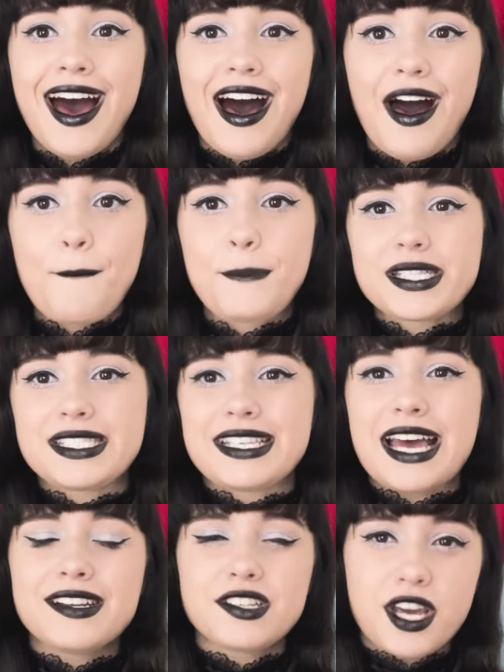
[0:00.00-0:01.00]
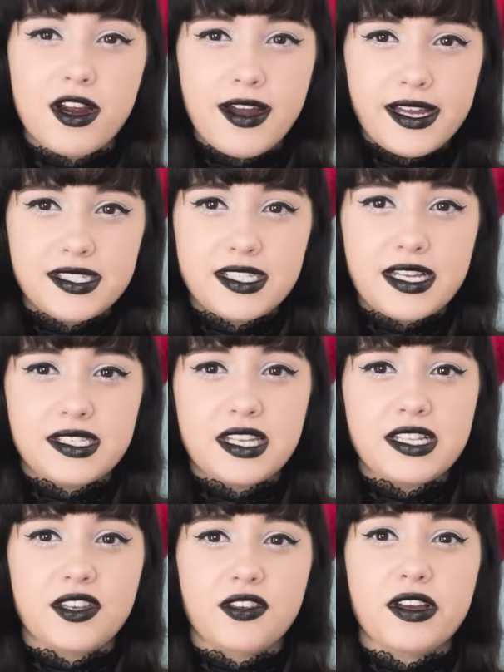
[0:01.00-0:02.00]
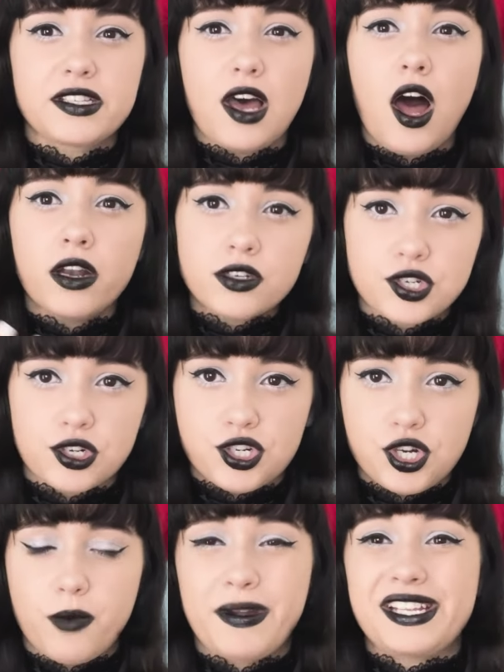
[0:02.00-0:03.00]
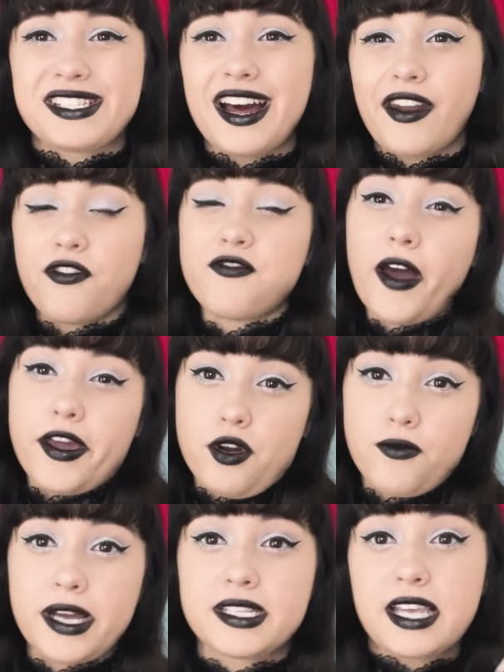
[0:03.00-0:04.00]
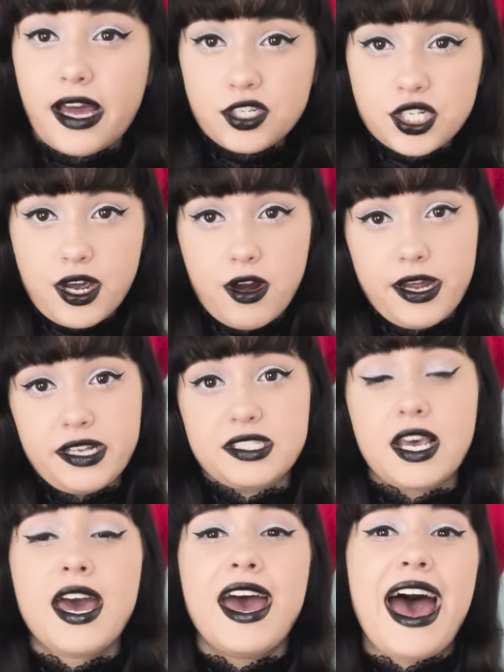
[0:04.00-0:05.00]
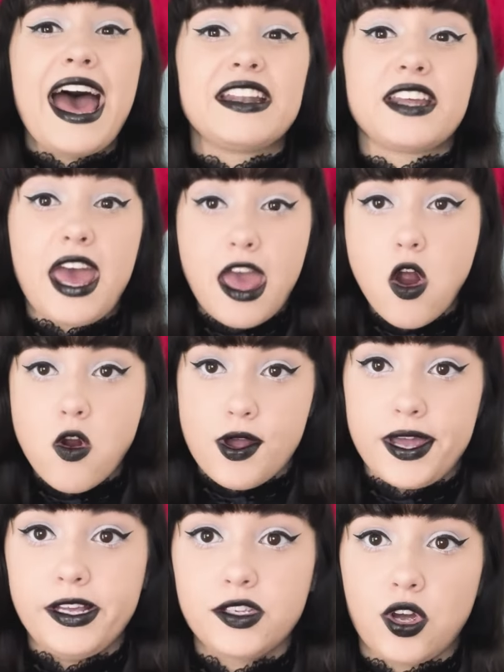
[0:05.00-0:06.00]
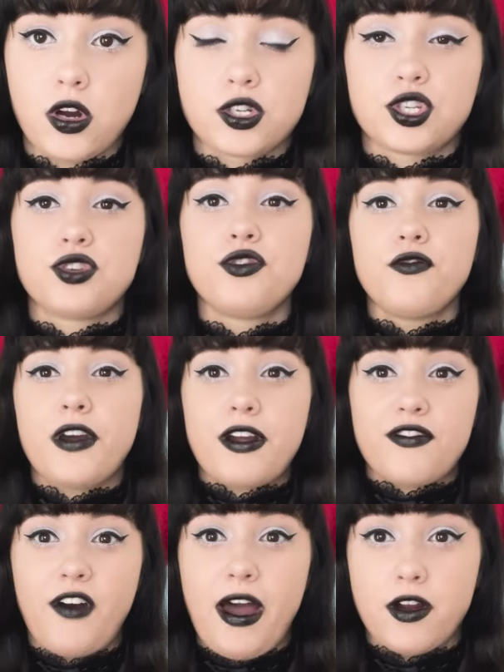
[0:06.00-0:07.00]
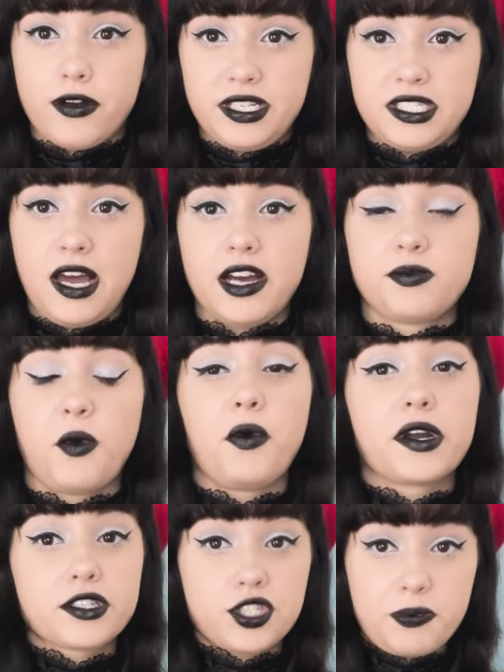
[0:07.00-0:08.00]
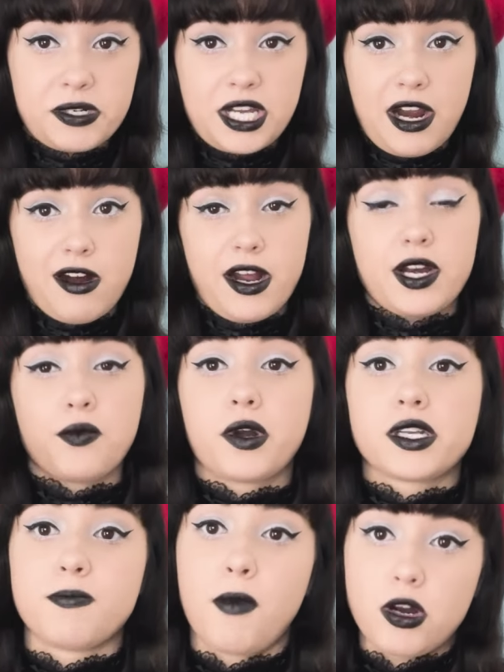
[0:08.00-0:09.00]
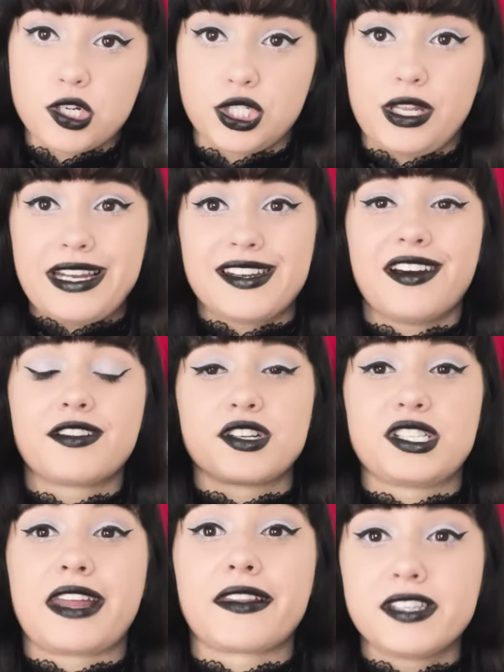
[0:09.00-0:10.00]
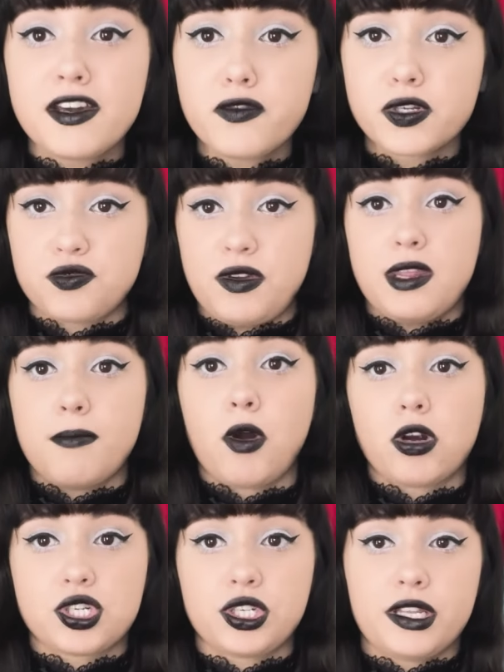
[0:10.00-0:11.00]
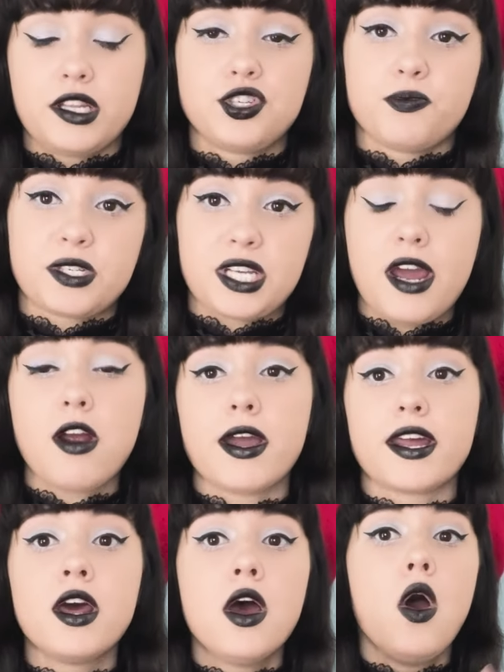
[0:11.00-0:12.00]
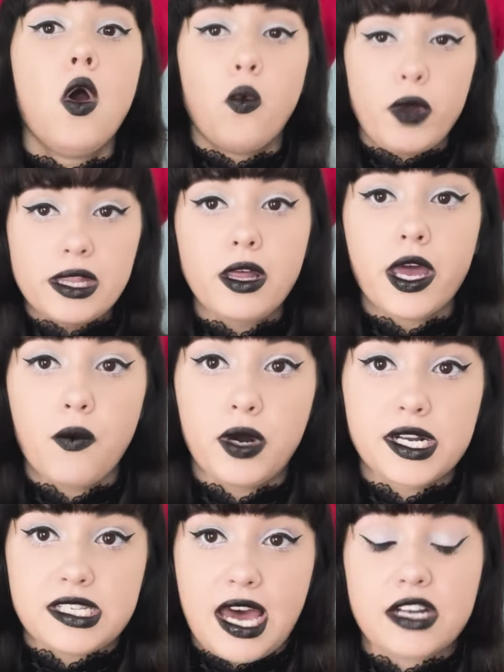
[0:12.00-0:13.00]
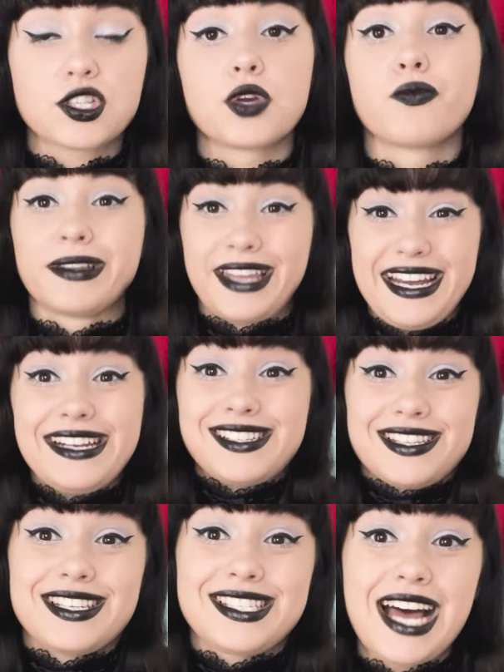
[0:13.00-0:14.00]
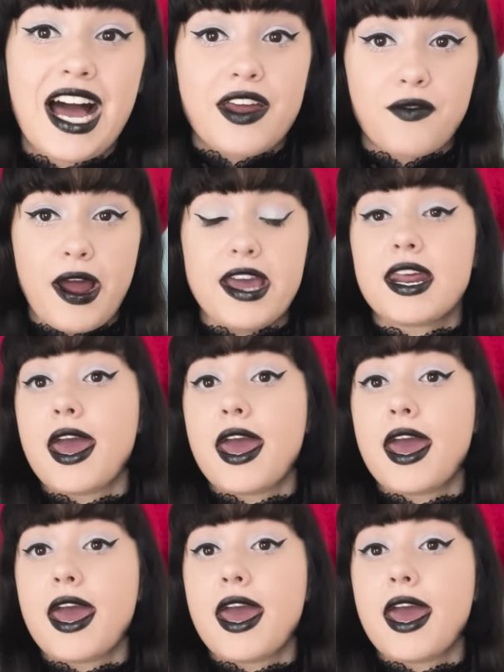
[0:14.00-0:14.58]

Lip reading: But Sagittarius, it's a hunter, sure, but it's not a fighter, right? Sagittarius and Aries are two very fiery signs, but one is Jupiterian and one is Martial. And to understand the difference between the Martial and the Jupiterian, we look at what is actually related to the sign, right?